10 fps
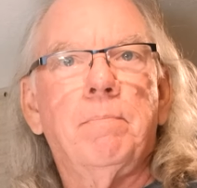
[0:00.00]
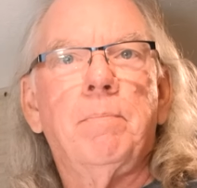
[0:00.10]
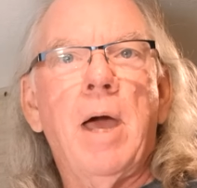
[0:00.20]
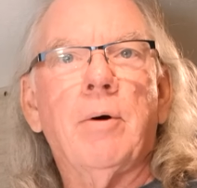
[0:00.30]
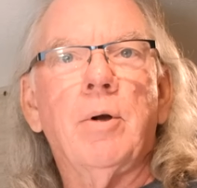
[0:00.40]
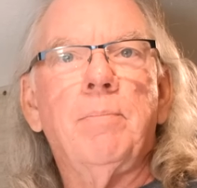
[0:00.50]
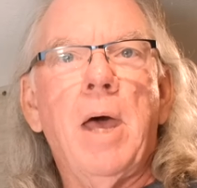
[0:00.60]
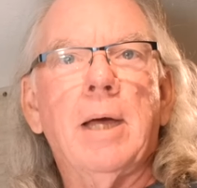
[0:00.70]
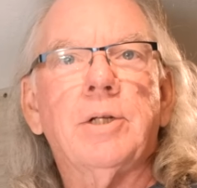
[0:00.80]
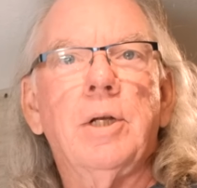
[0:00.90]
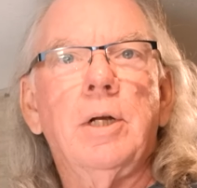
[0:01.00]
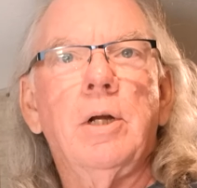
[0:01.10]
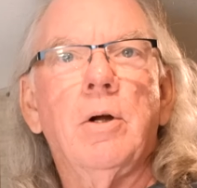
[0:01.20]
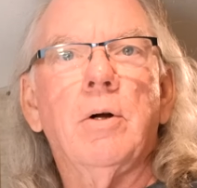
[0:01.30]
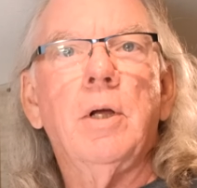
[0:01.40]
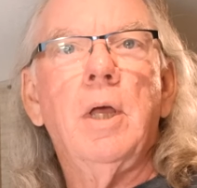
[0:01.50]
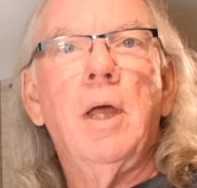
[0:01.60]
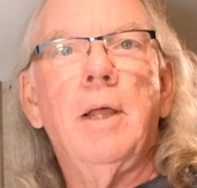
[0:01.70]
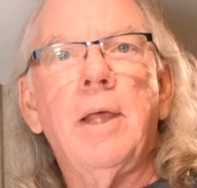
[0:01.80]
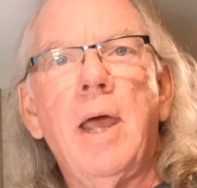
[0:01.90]
battery packs in here,
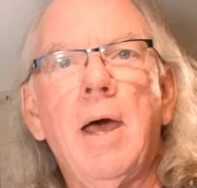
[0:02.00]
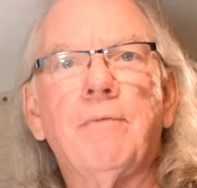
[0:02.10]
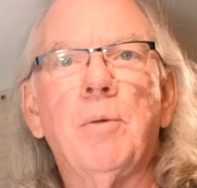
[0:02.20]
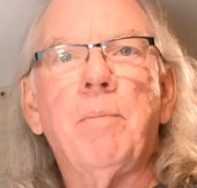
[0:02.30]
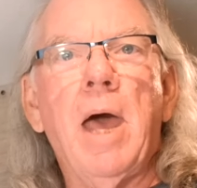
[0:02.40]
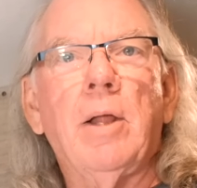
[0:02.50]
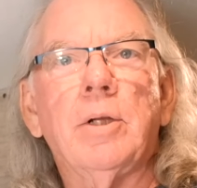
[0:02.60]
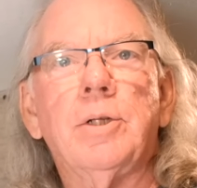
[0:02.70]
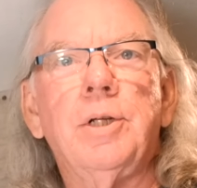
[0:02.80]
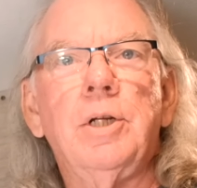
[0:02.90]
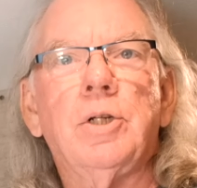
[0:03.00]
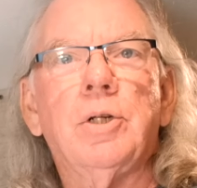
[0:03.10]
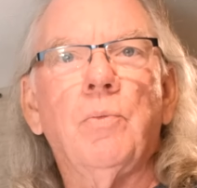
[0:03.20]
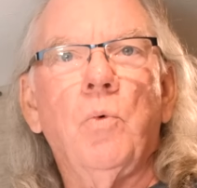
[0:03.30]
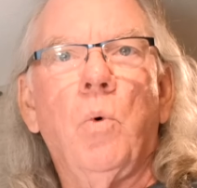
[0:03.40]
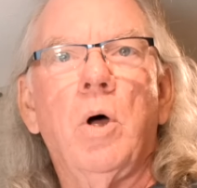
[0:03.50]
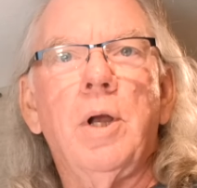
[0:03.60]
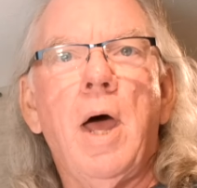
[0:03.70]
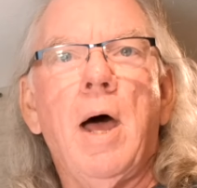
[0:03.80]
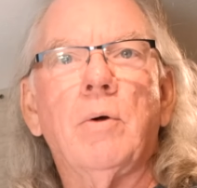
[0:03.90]
and they have to balance each one
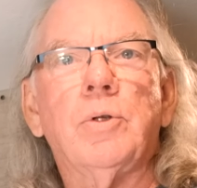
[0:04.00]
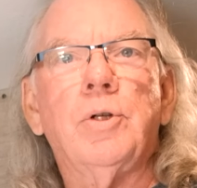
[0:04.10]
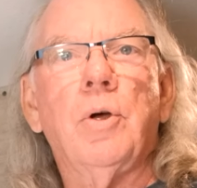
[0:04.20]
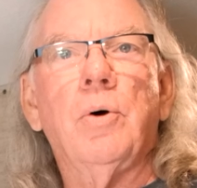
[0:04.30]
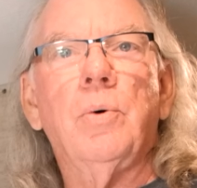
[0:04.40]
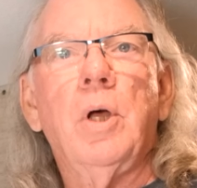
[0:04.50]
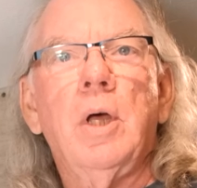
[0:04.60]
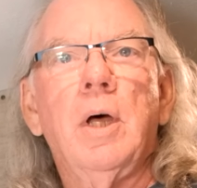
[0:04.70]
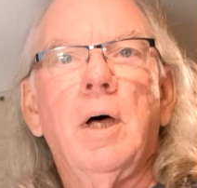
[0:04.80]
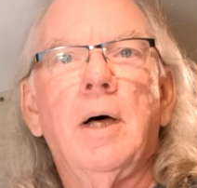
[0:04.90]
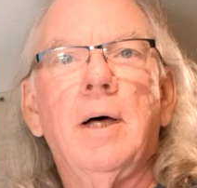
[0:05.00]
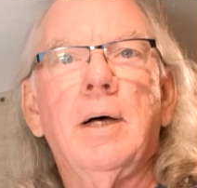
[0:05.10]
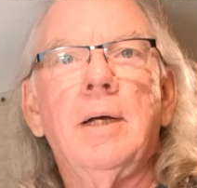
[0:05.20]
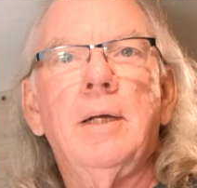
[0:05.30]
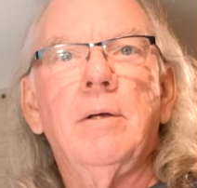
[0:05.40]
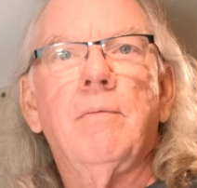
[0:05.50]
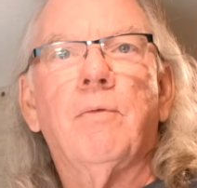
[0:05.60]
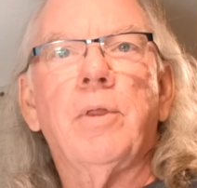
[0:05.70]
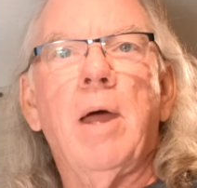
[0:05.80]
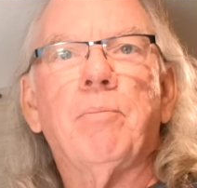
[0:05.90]
out. So
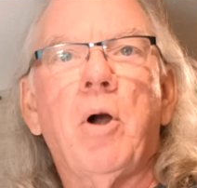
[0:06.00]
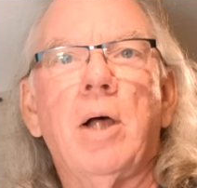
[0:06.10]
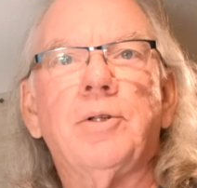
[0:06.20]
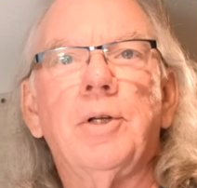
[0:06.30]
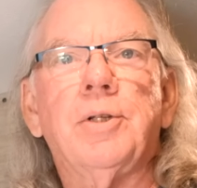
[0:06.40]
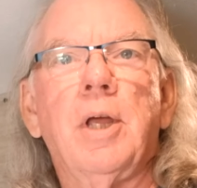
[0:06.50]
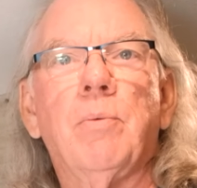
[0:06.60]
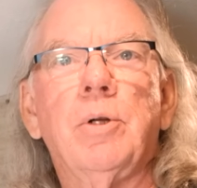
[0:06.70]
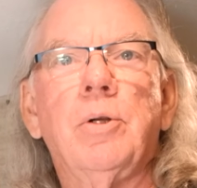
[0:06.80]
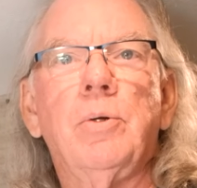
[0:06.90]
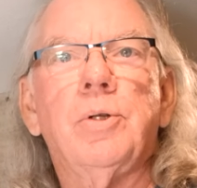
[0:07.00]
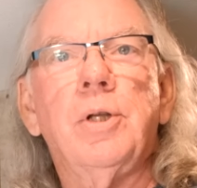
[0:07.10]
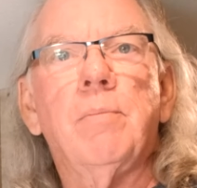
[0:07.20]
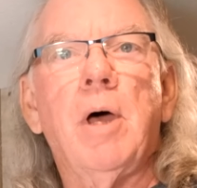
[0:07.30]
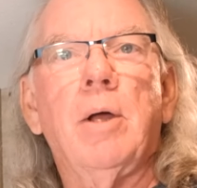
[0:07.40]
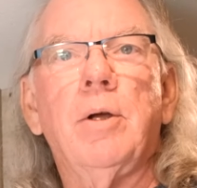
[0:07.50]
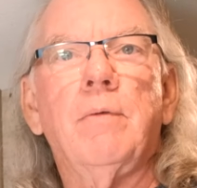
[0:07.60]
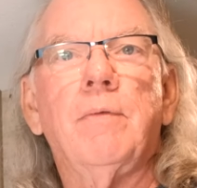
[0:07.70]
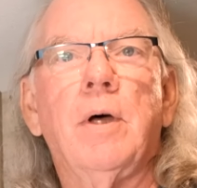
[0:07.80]
for that process, they reduce the amount of